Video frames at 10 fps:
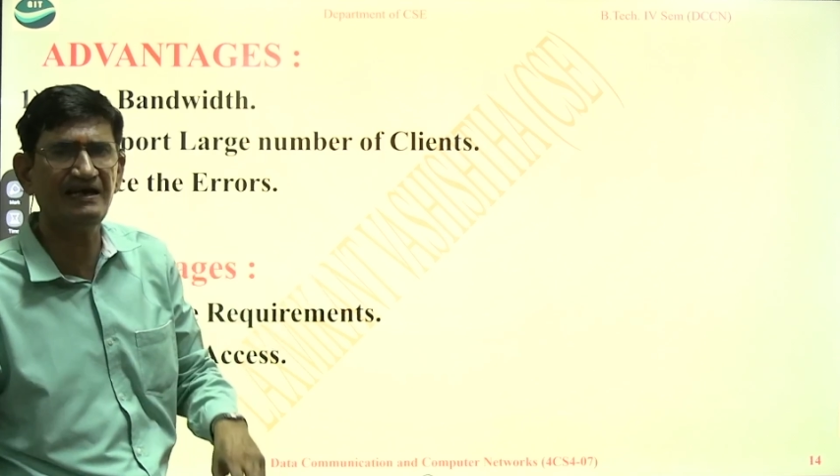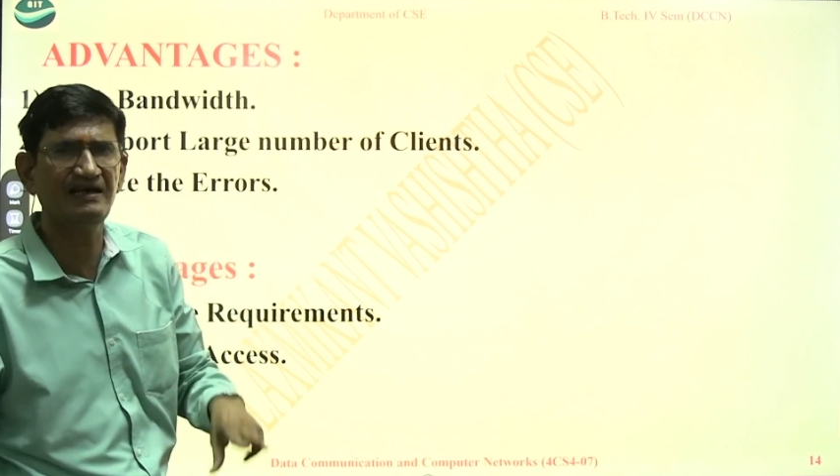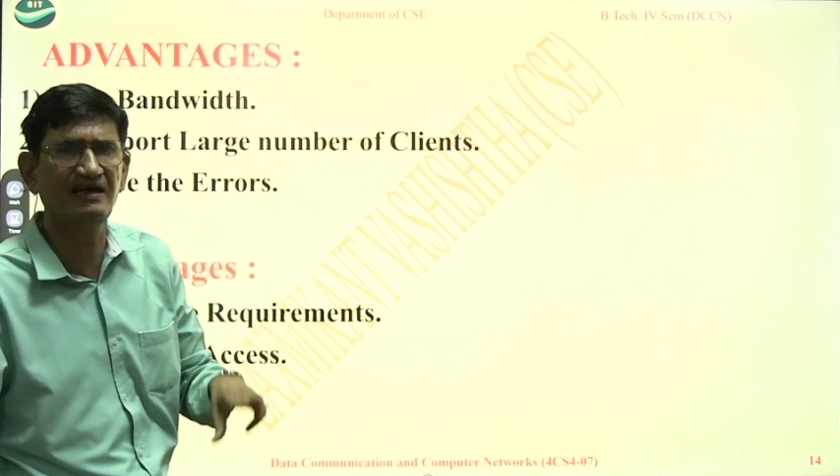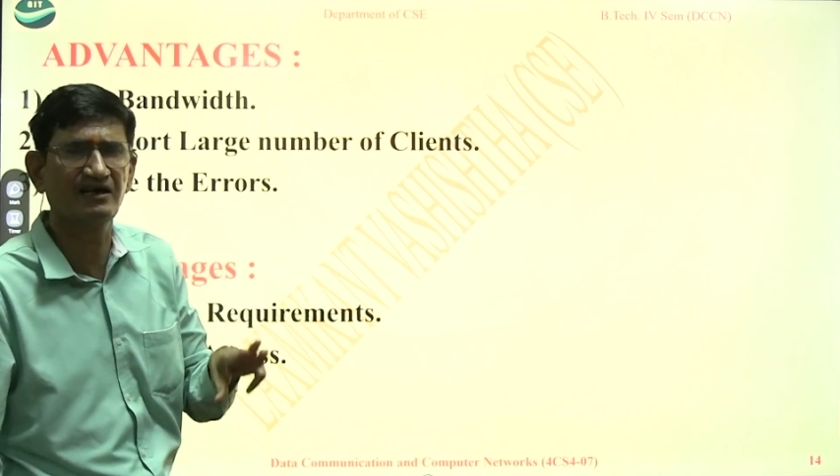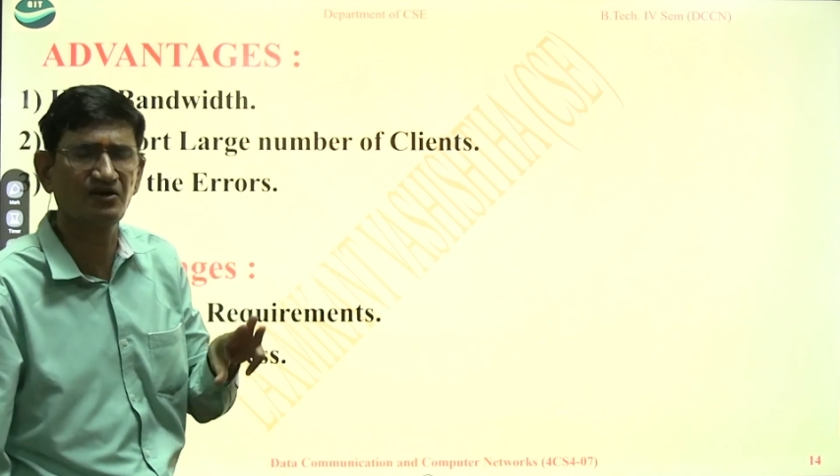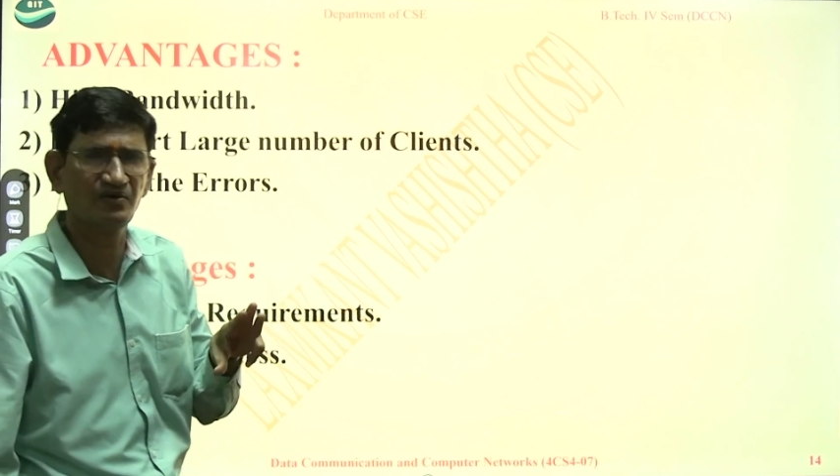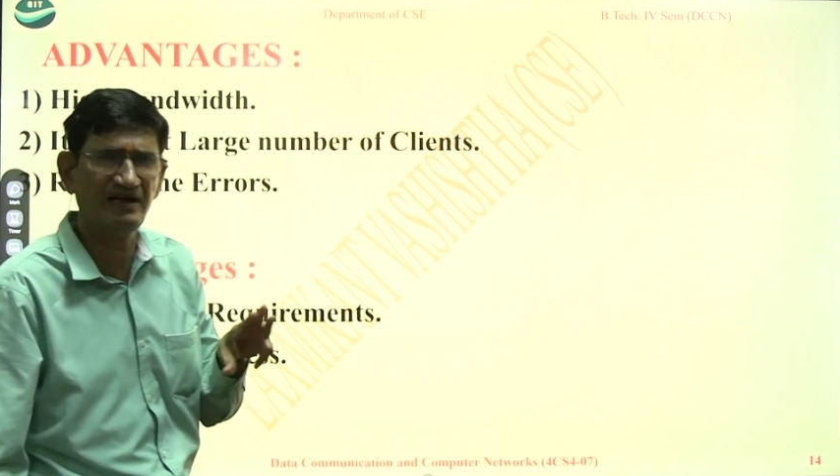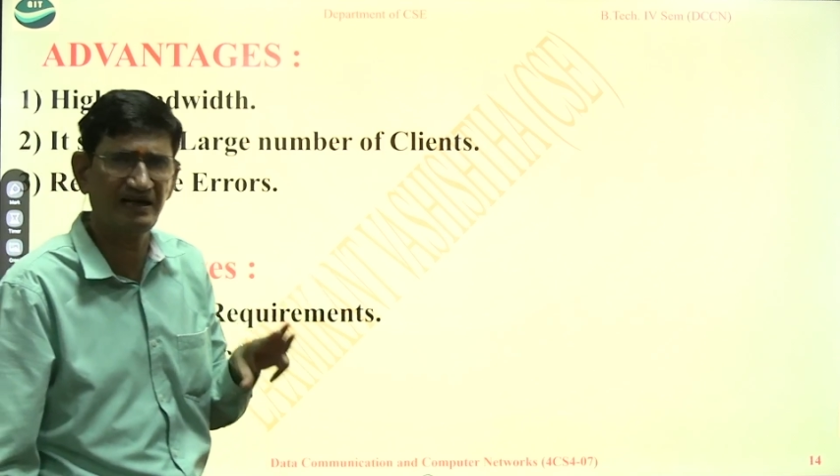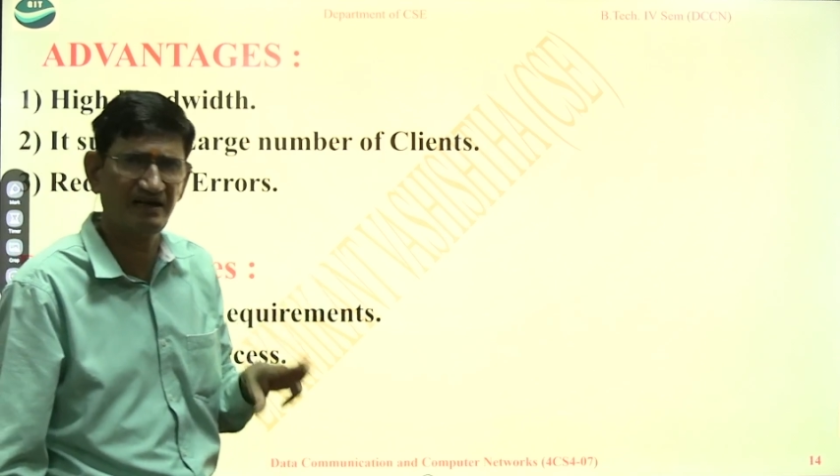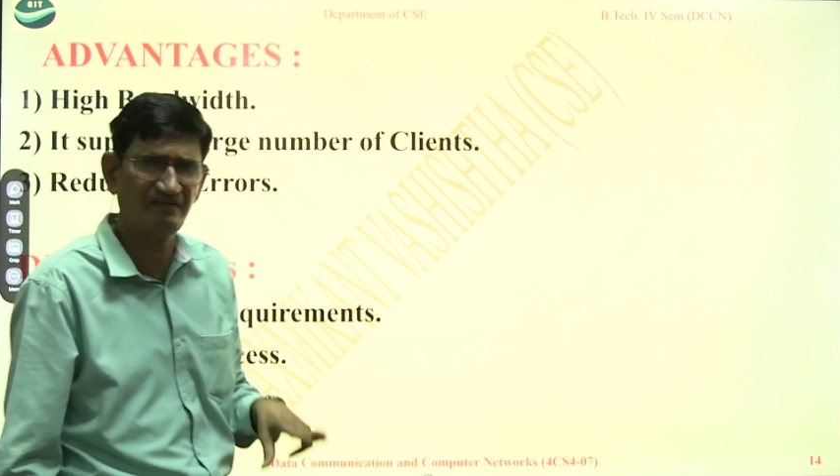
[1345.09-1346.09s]

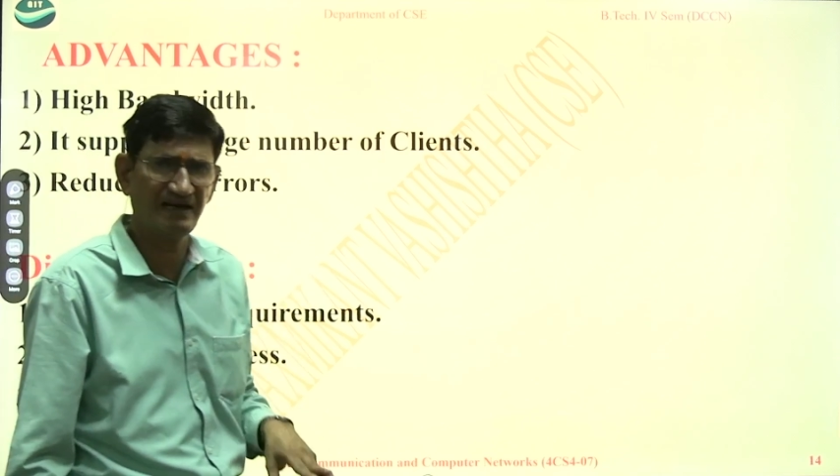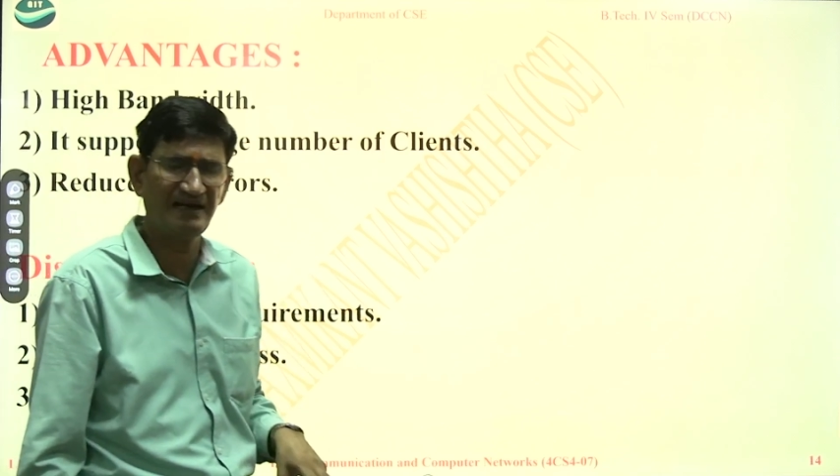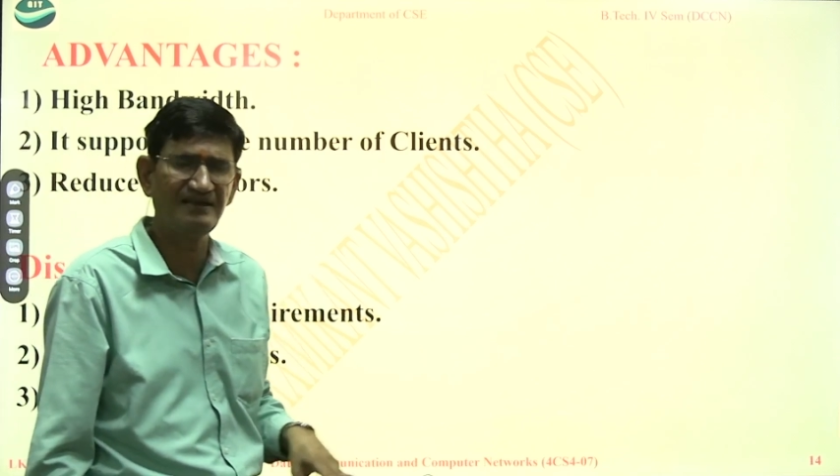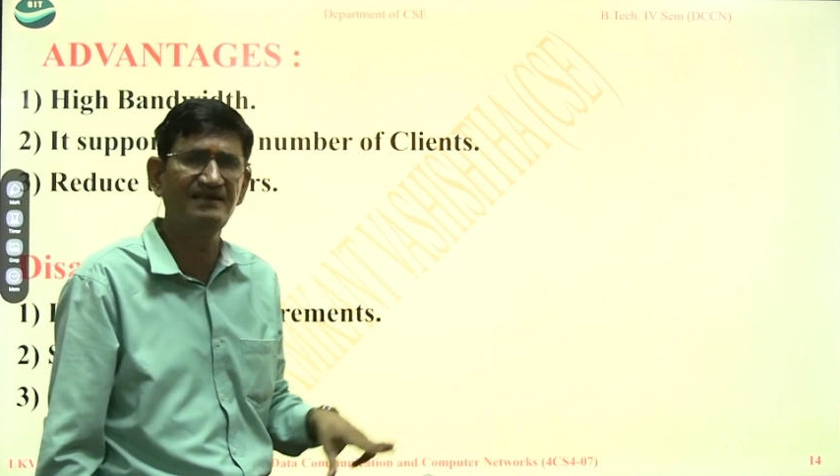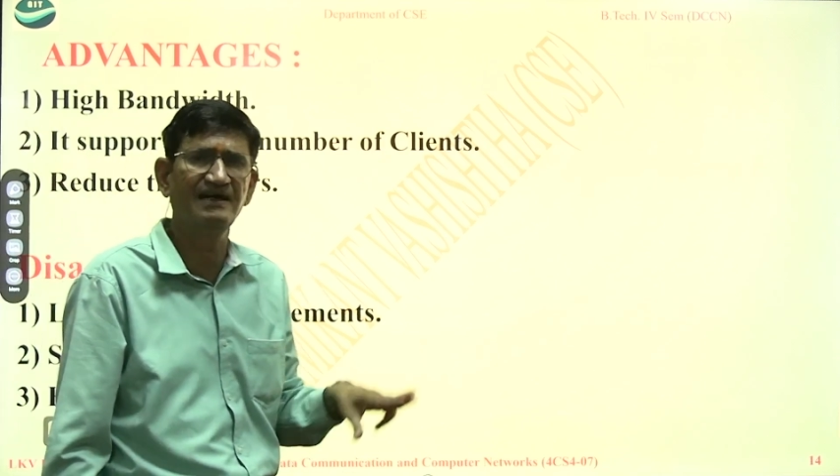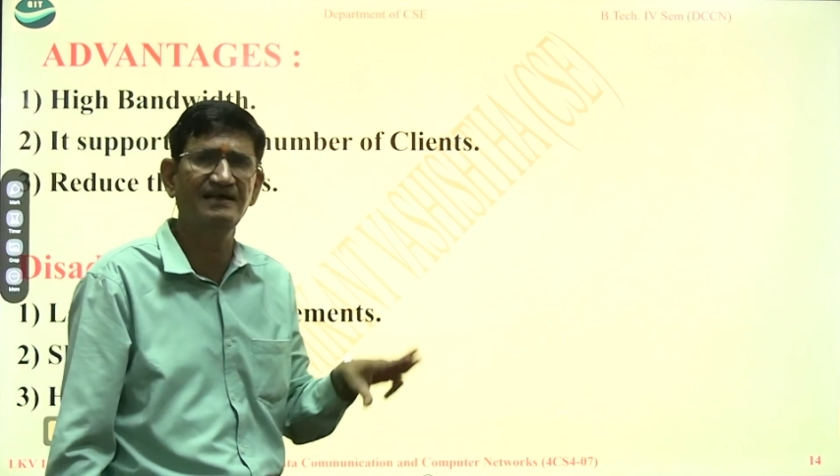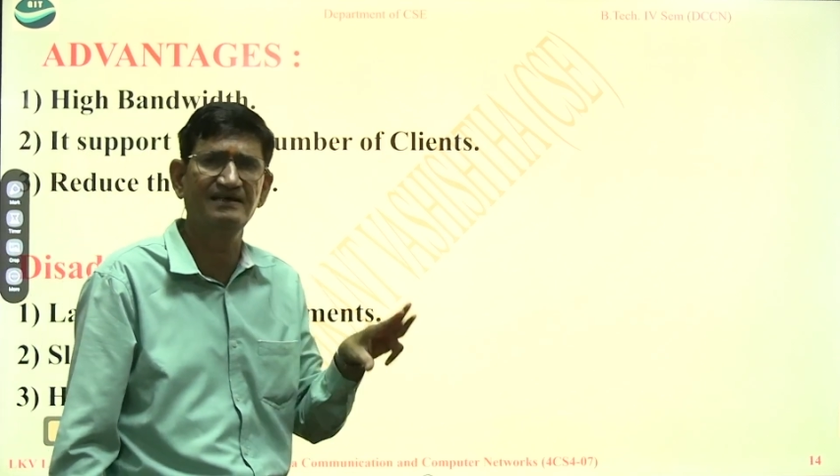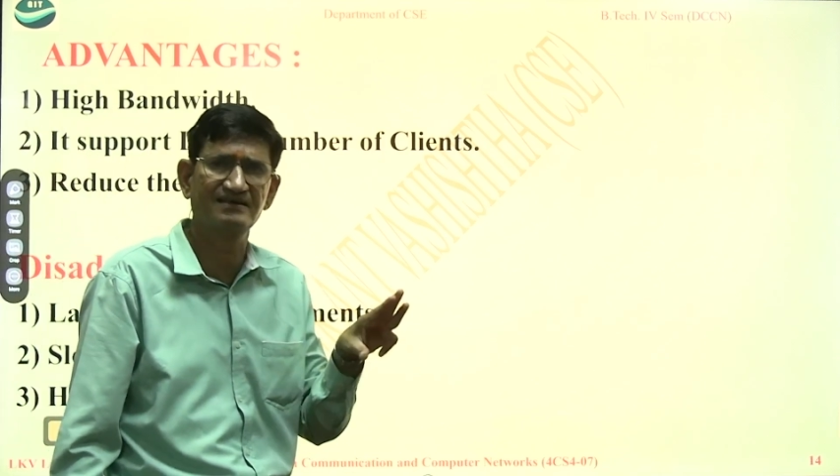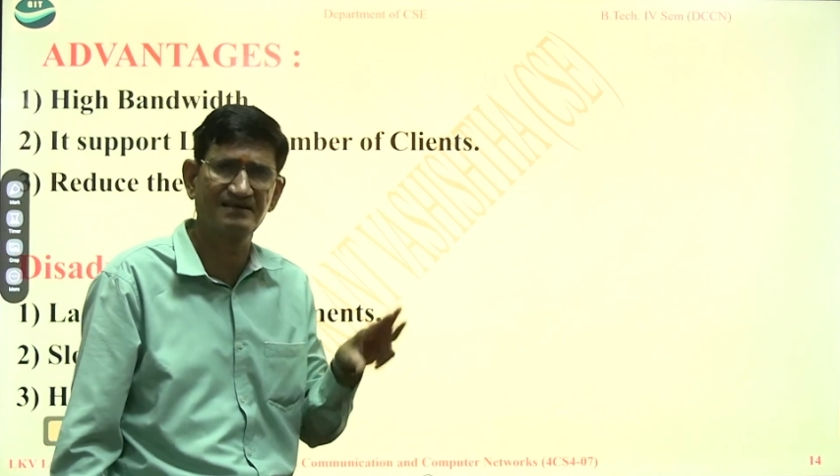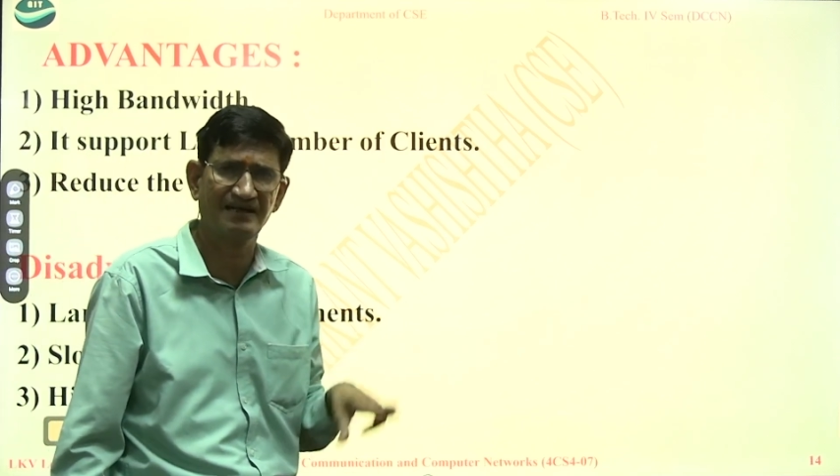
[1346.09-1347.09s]
electronic device that
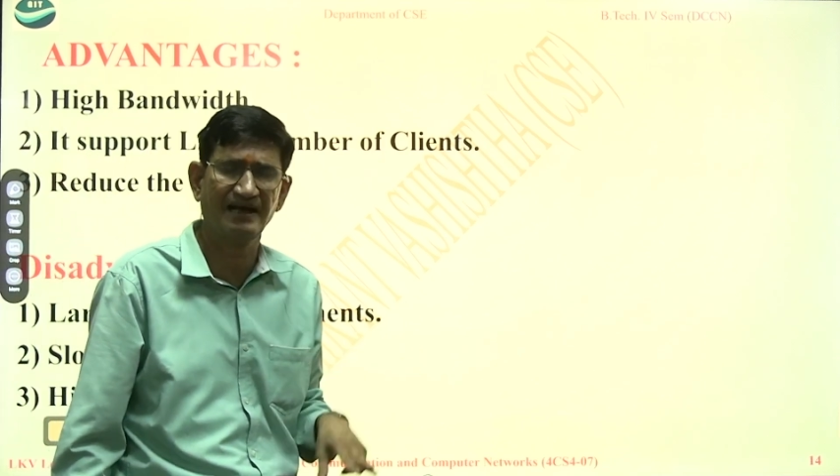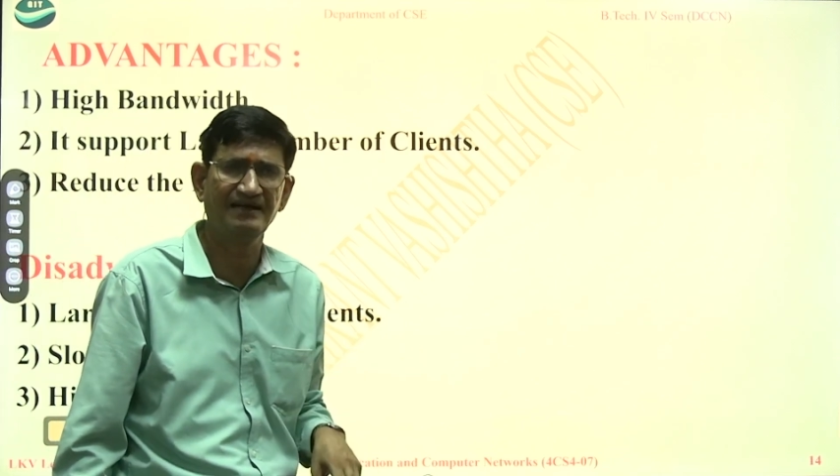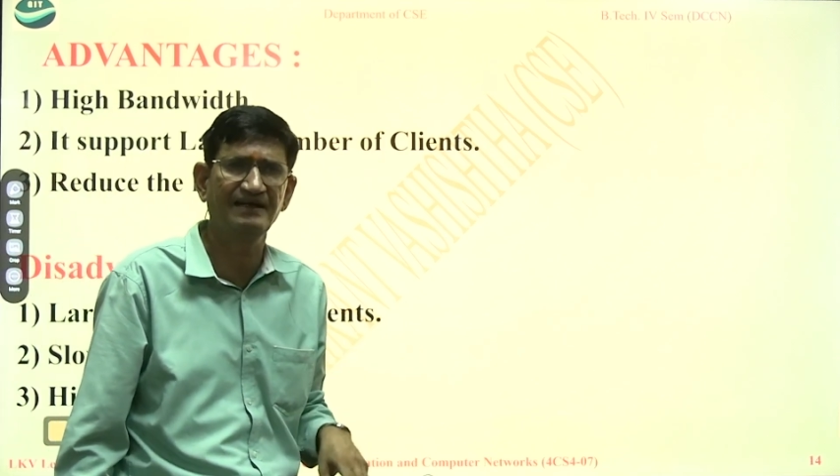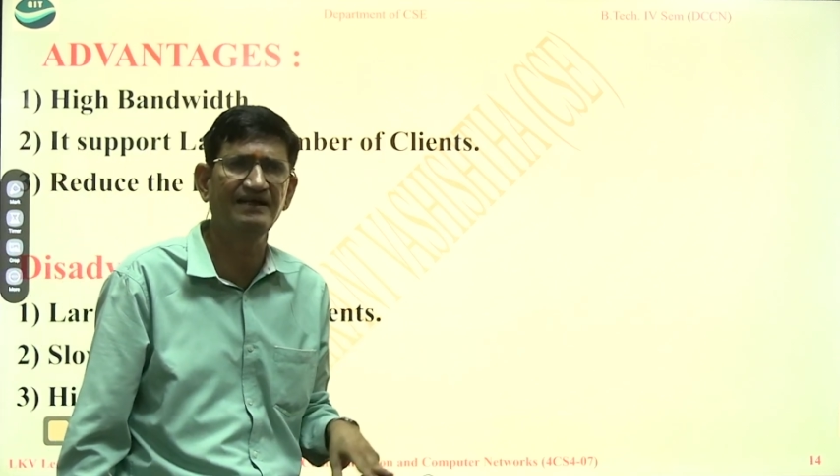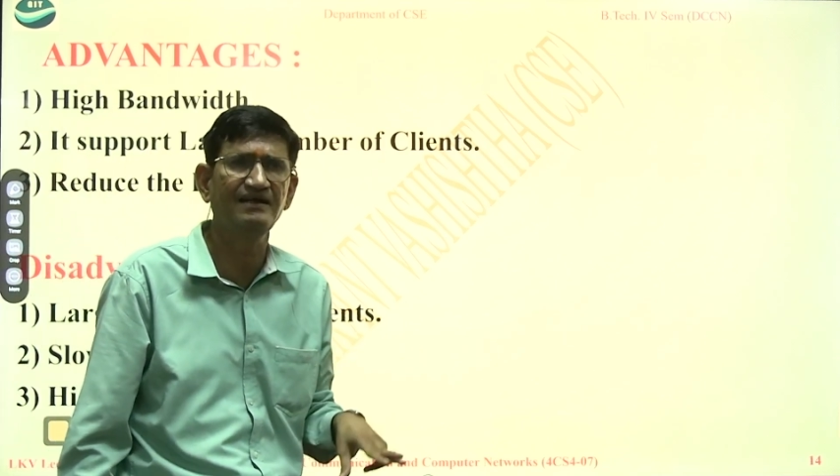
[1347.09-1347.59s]
is connected